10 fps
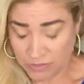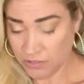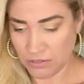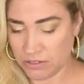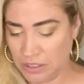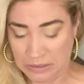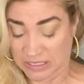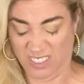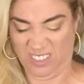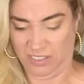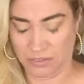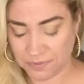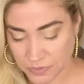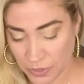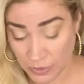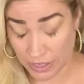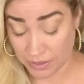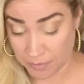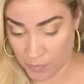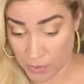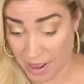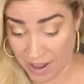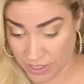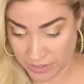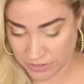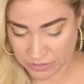Whew. Okay, we're back.